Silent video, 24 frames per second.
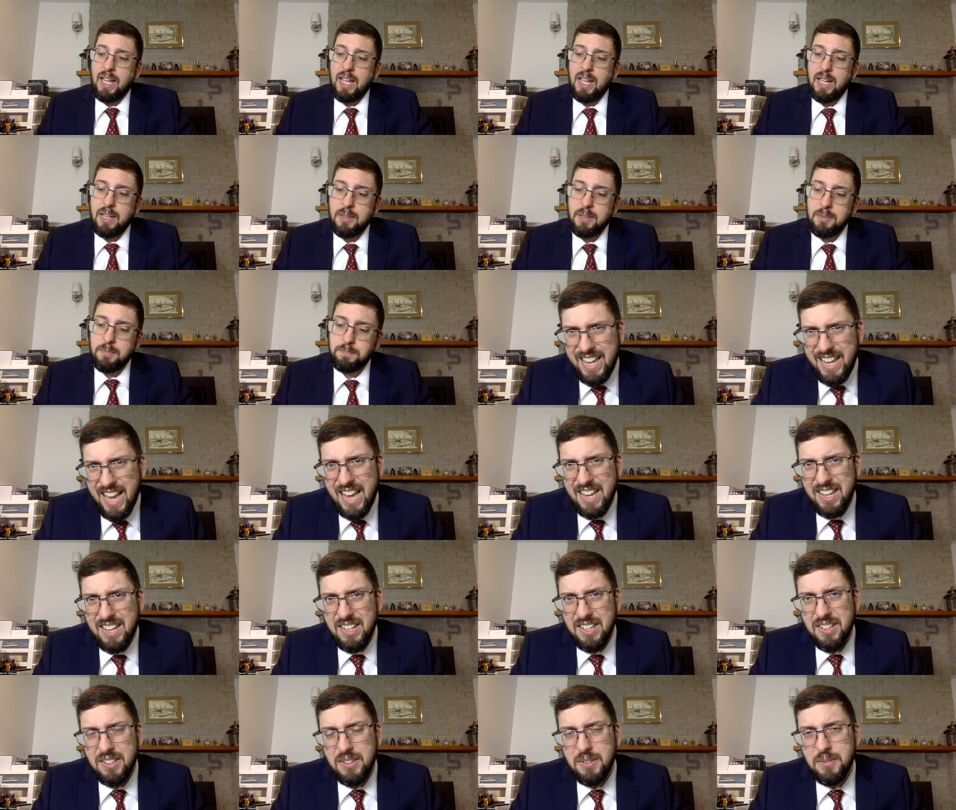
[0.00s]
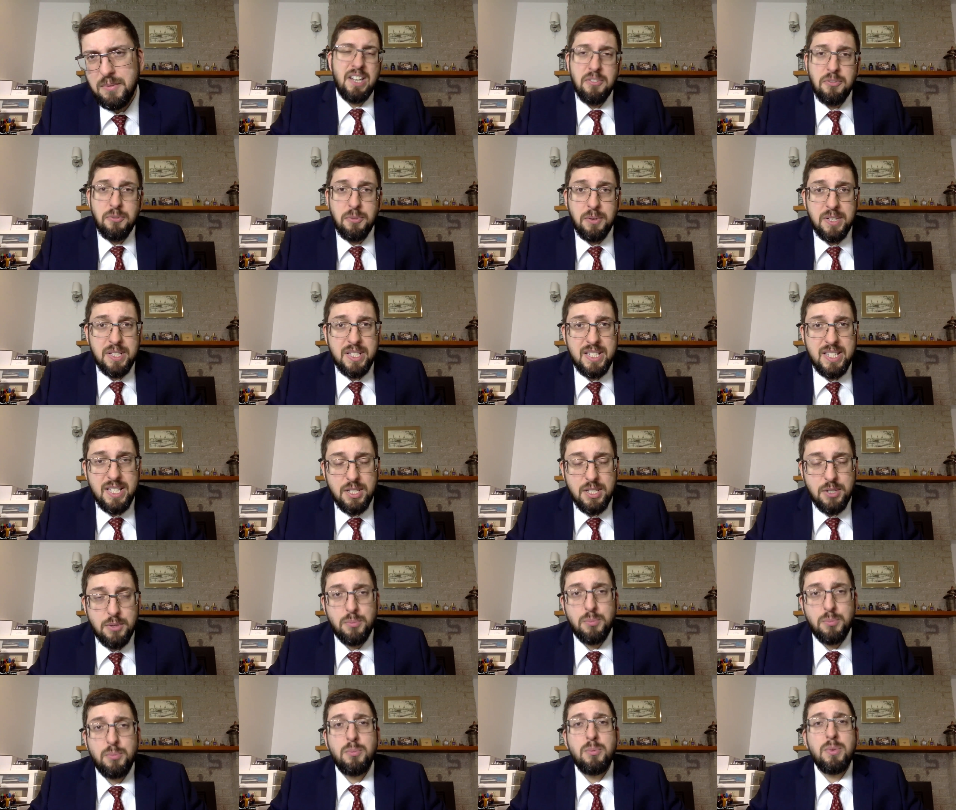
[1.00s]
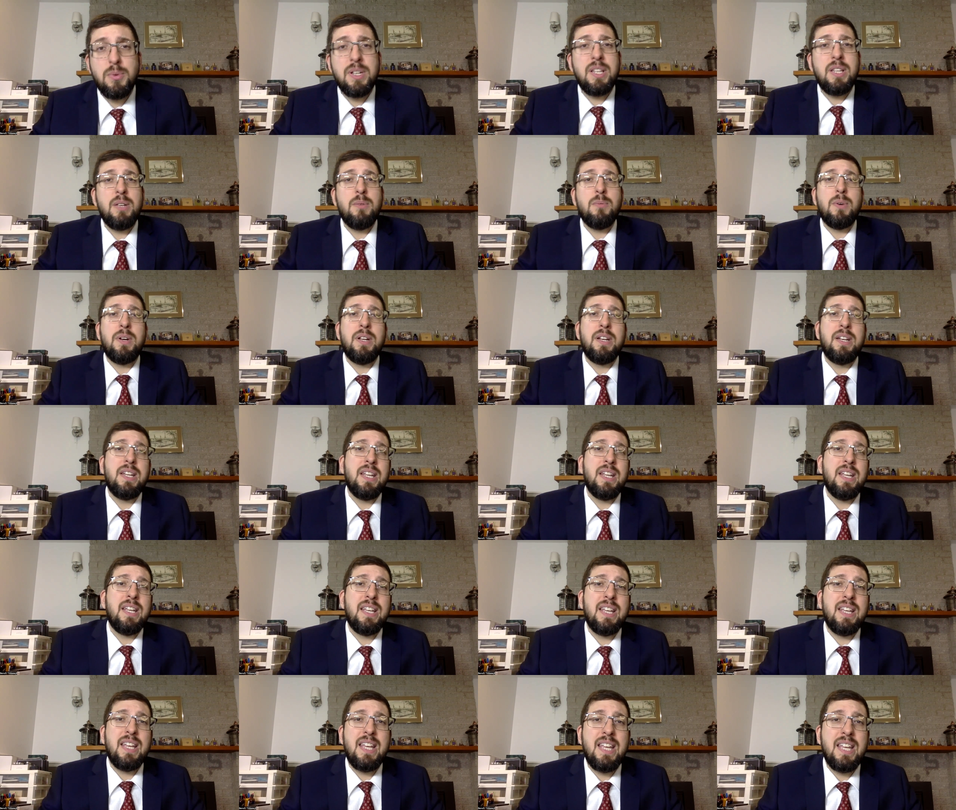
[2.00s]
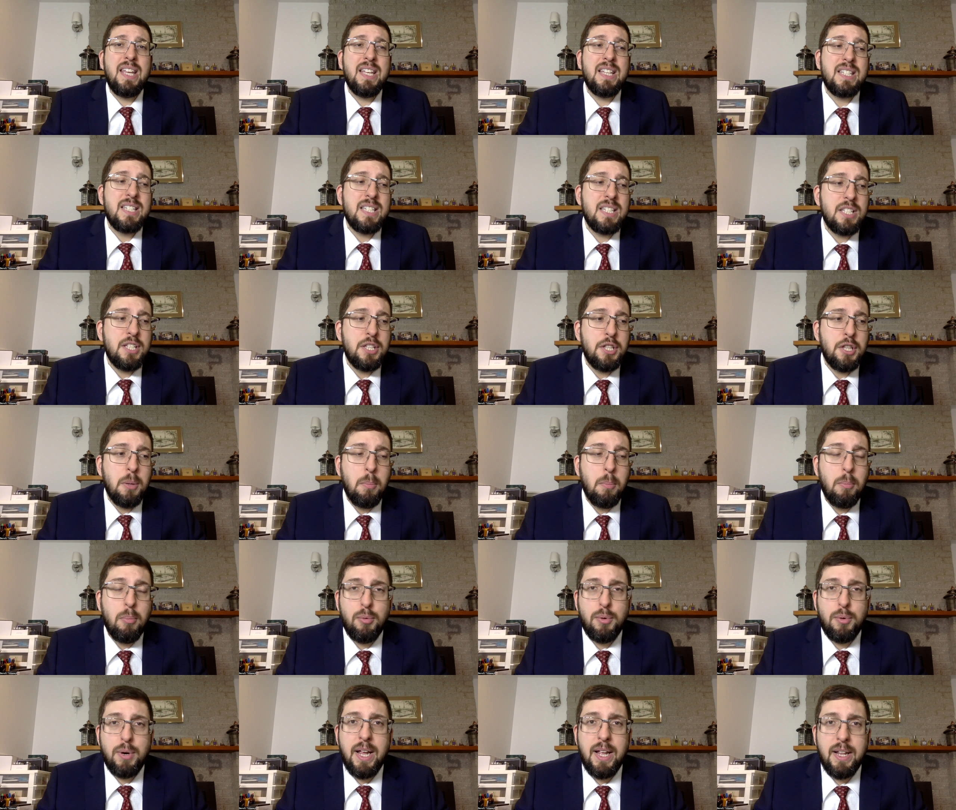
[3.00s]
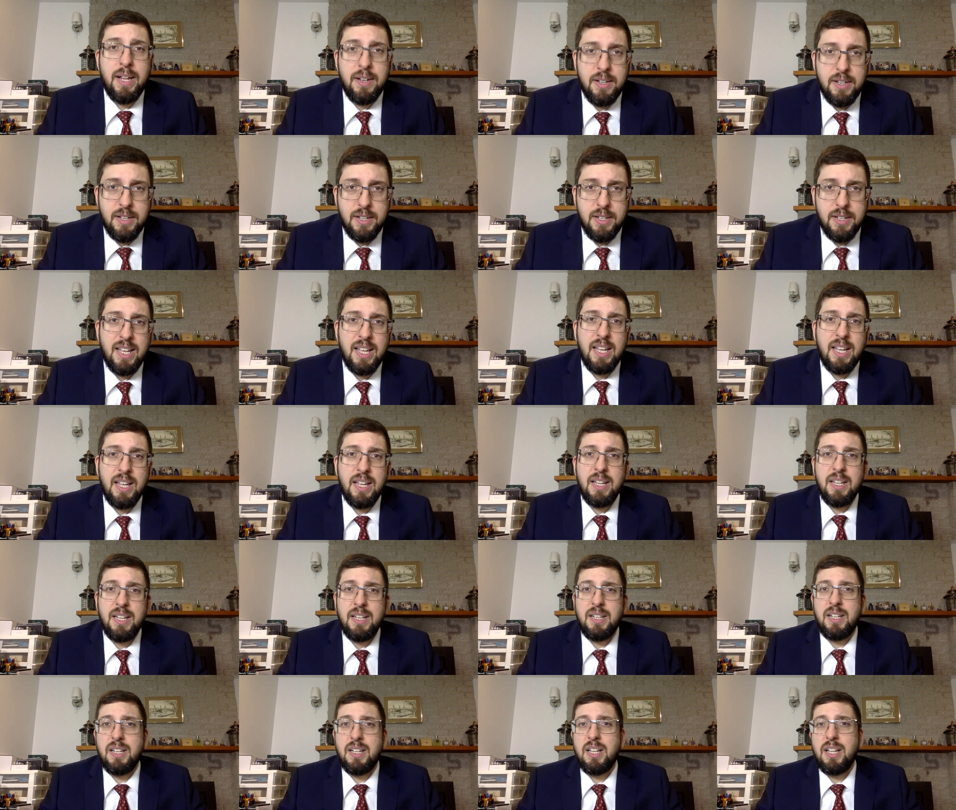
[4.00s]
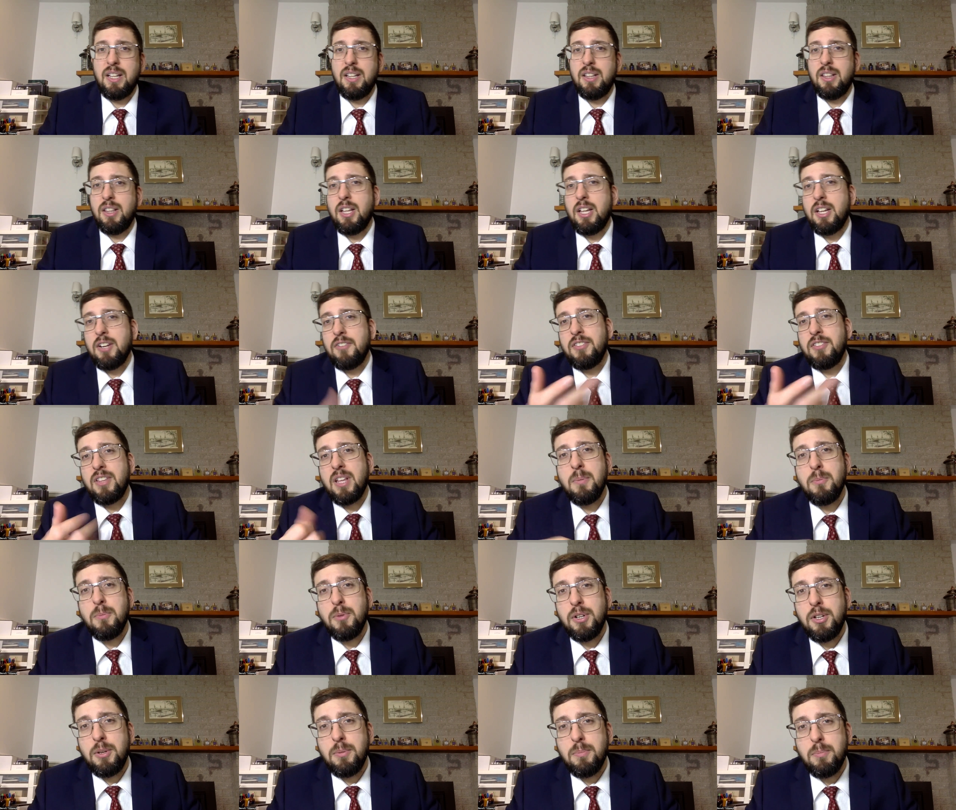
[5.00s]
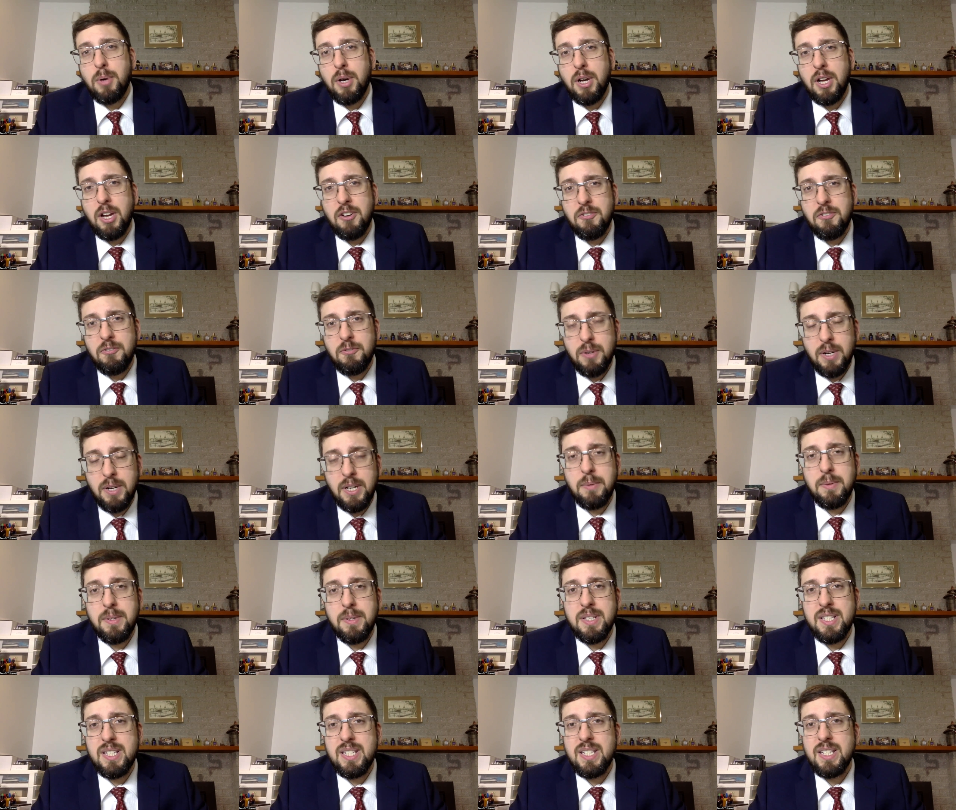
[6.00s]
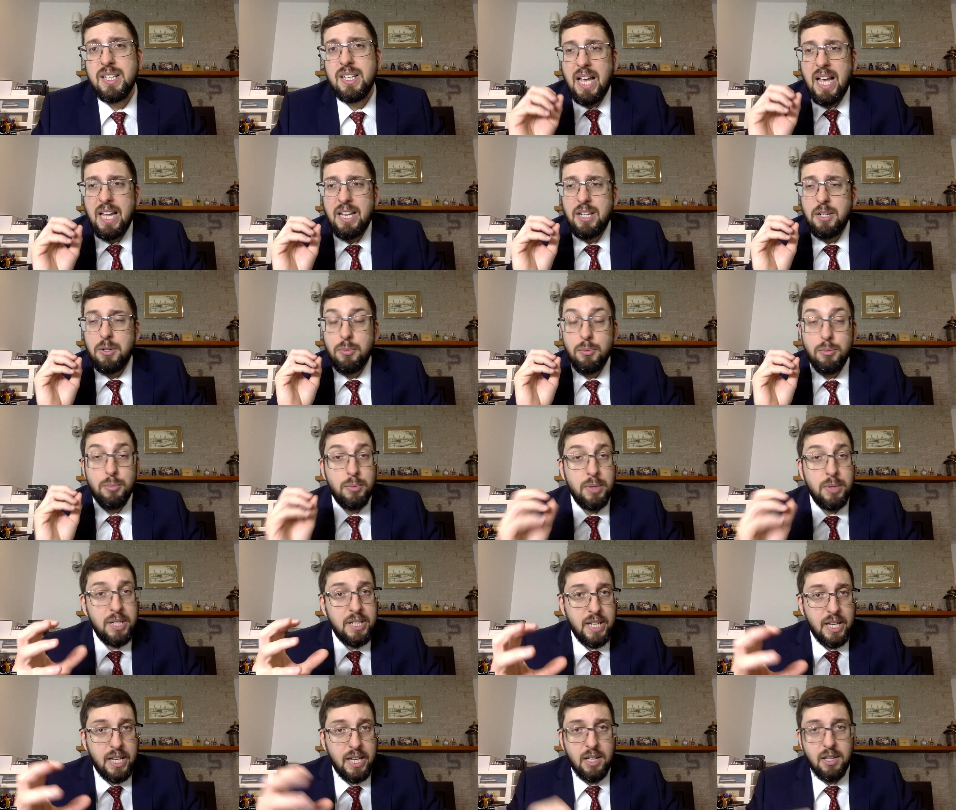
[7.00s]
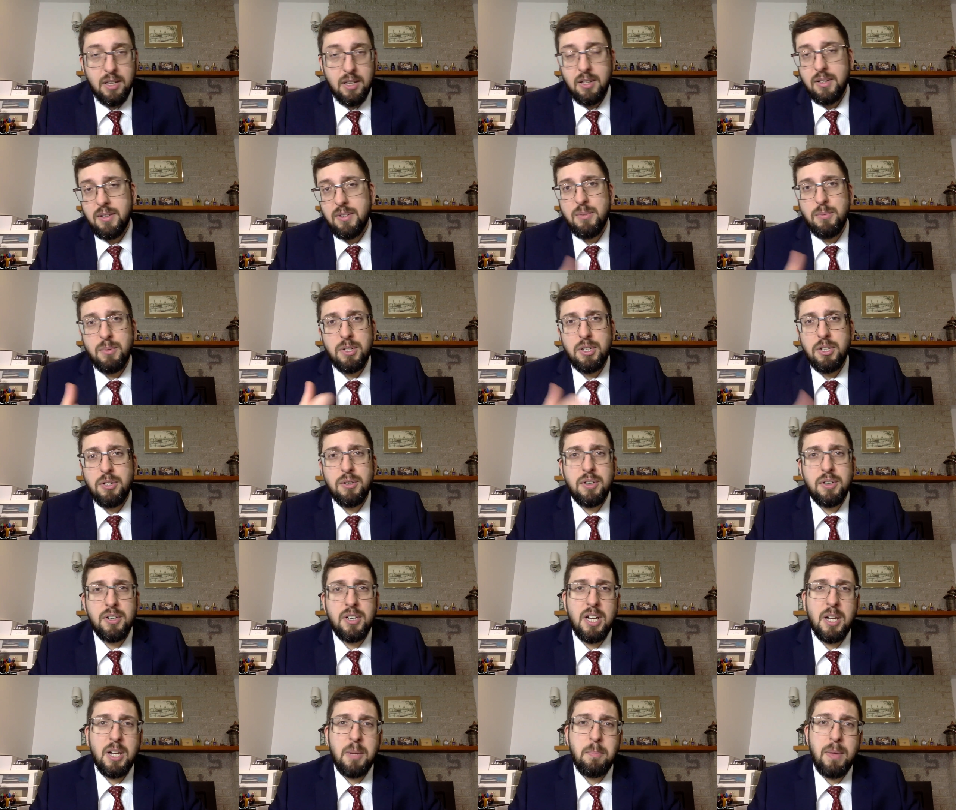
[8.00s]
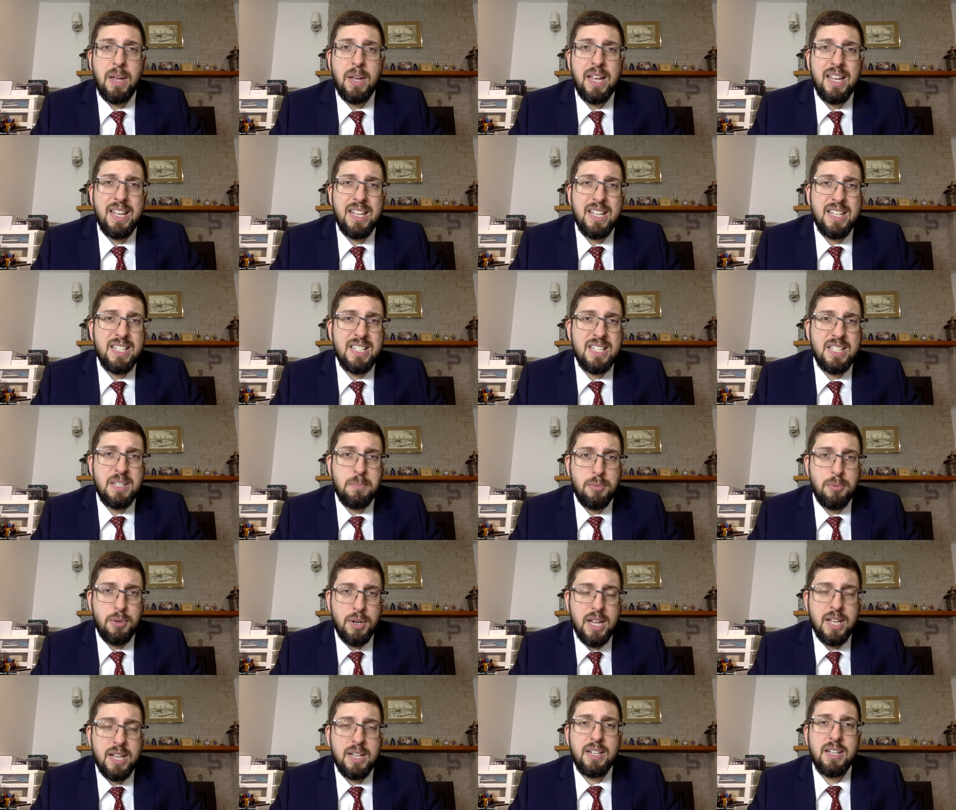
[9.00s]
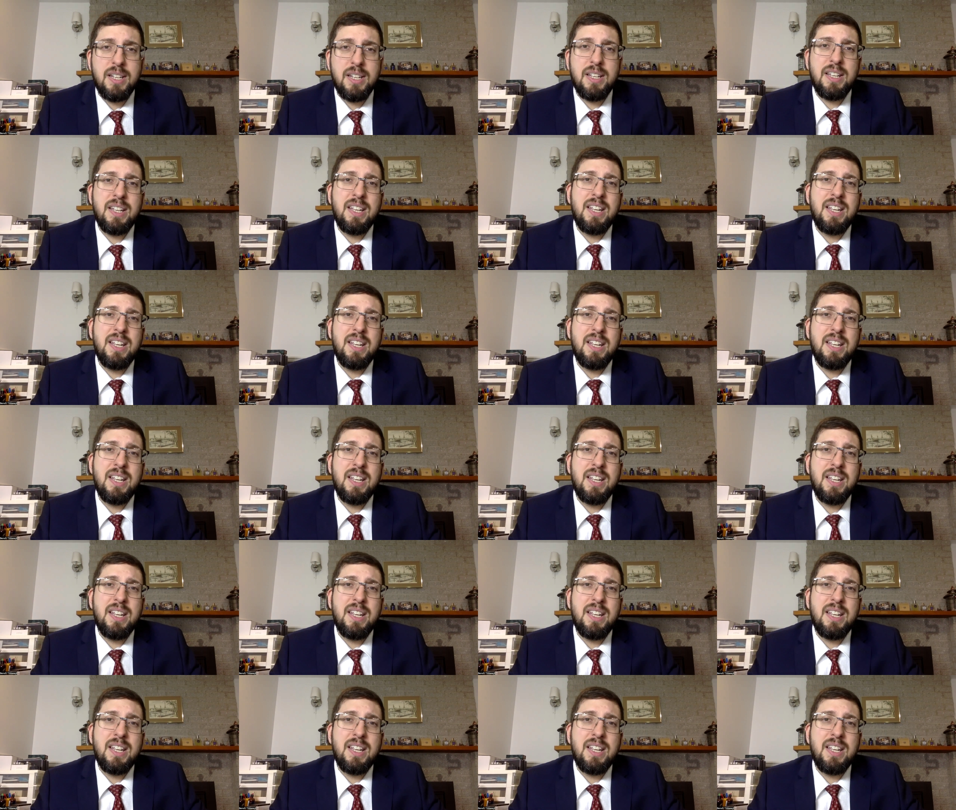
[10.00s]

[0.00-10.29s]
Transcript: And that difference is really one thing, it's the brand. And a lot of time when you buy a fragrance at retail, what you're gonna pay is the brand.